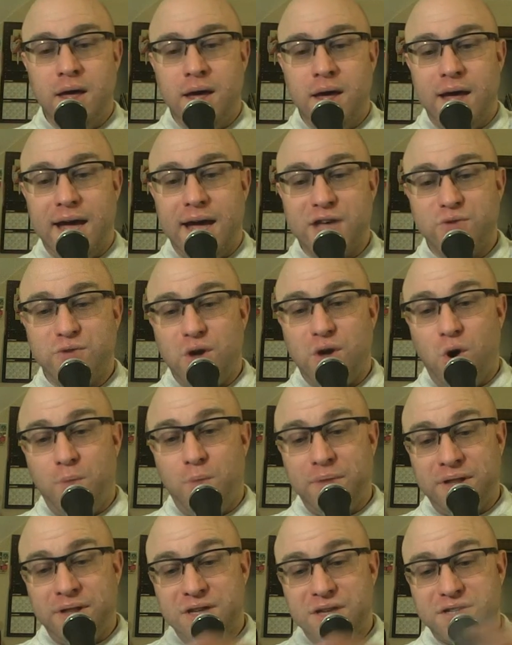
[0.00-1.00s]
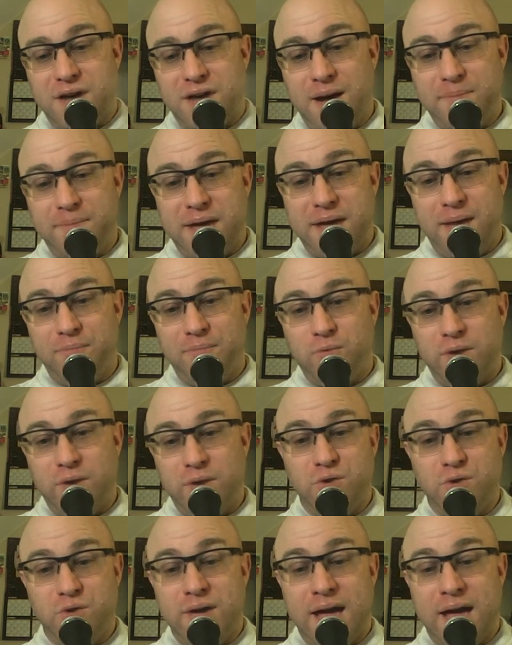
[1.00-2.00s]
As we open this up, yep, we
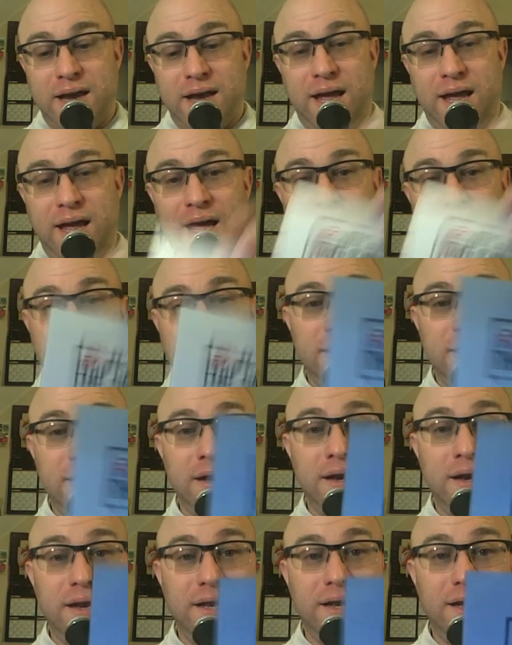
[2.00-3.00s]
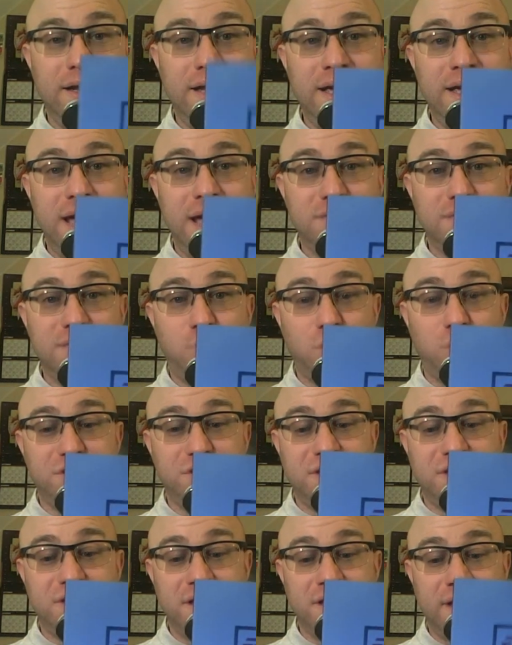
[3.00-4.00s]
do get an EA Sports
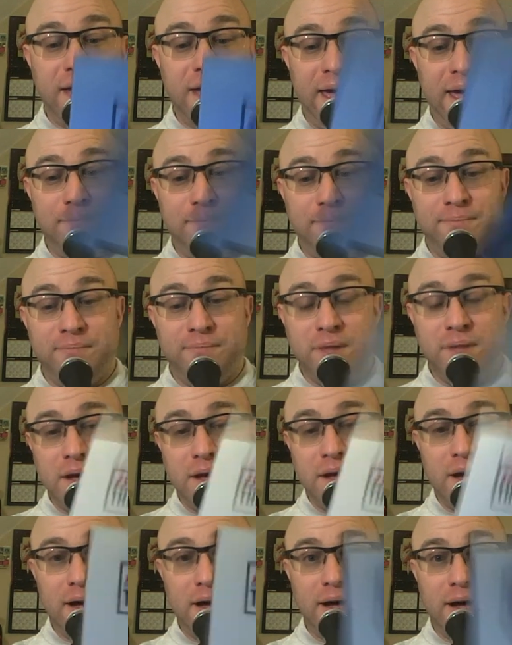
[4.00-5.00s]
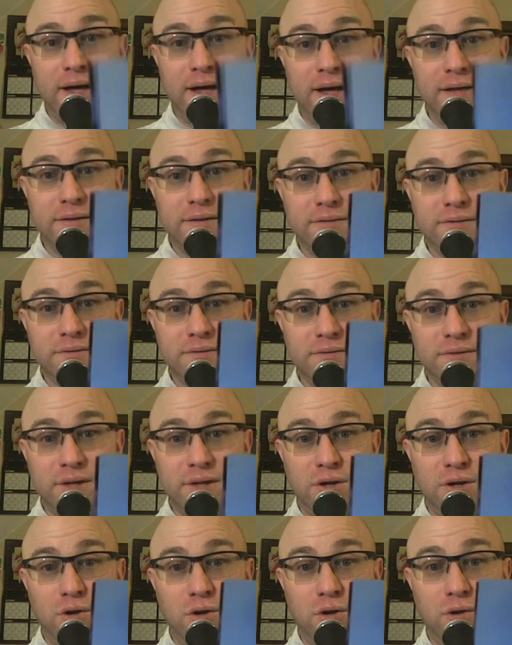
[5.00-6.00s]
It's in the Game
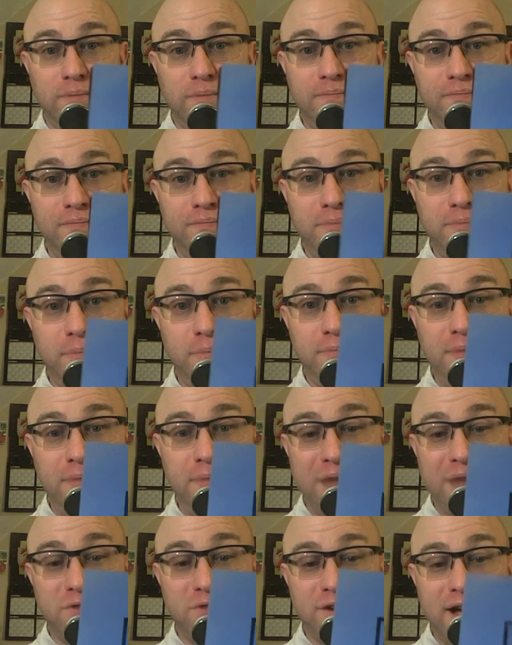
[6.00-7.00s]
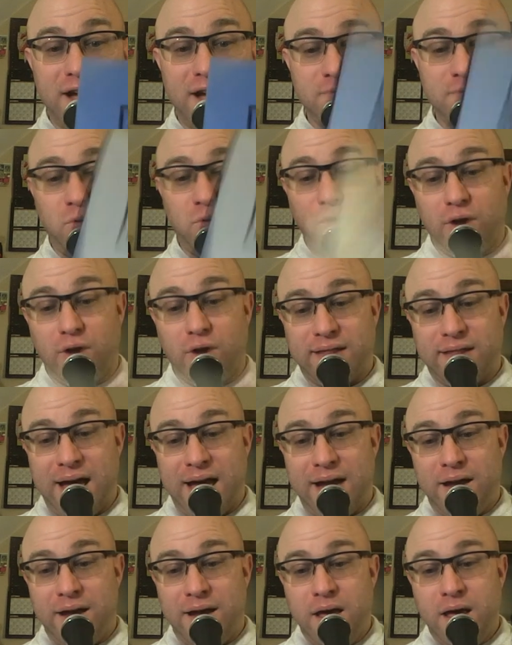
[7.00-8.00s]
little advertisement. We'll look at
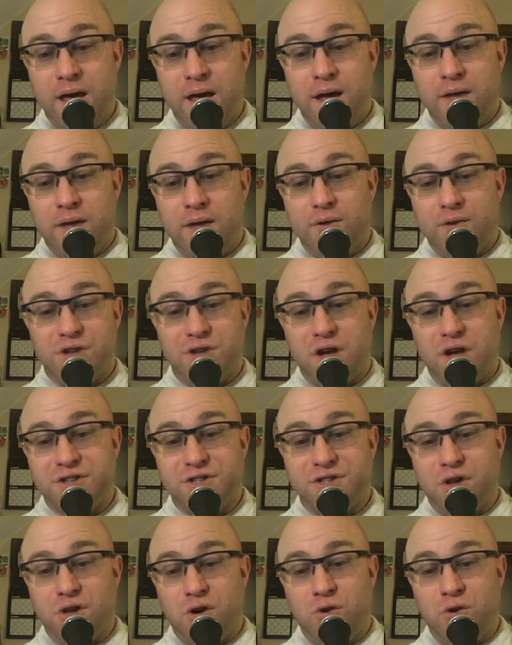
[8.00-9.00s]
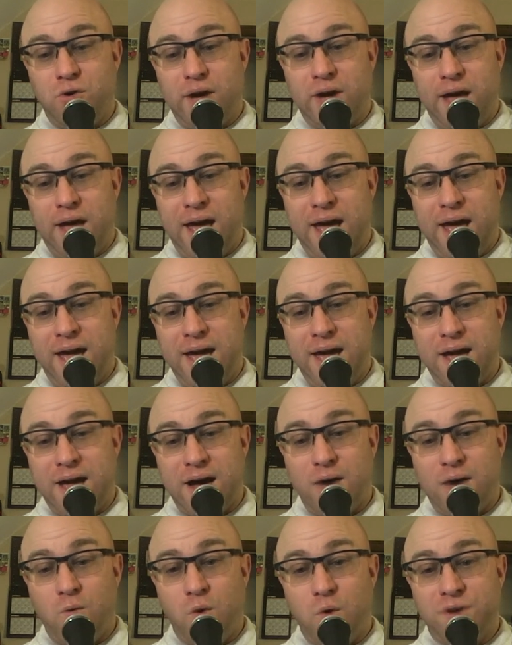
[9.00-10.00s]
that. There's also
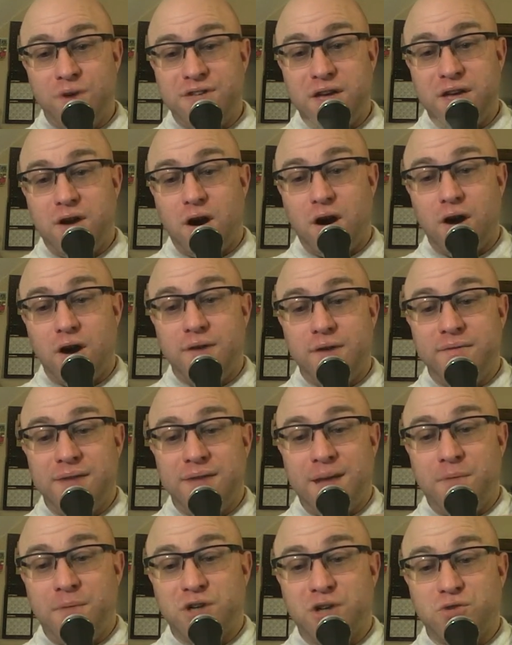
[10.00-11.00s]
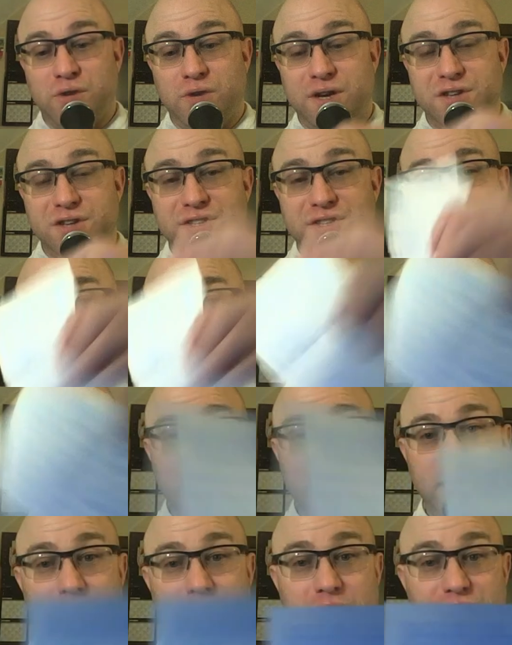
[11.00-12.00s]
a warranty card. Not much really to say
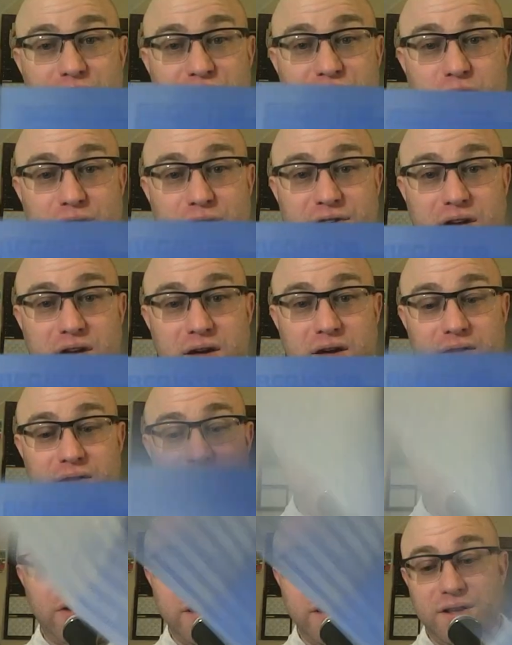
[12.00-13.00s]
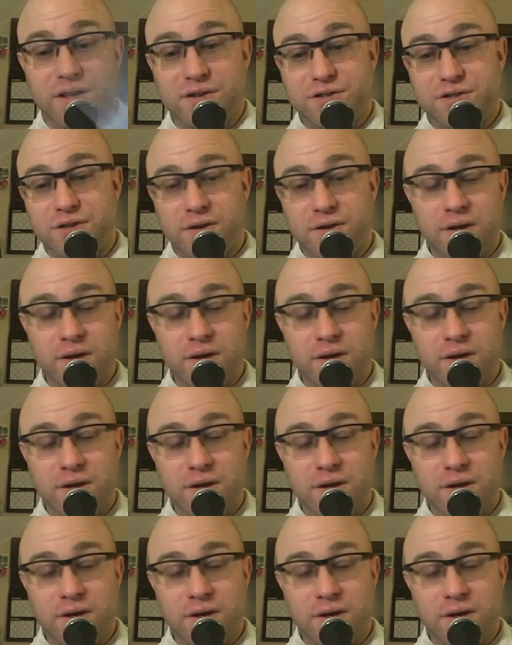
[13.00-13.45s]
about it, but I'll show it to you. There it is.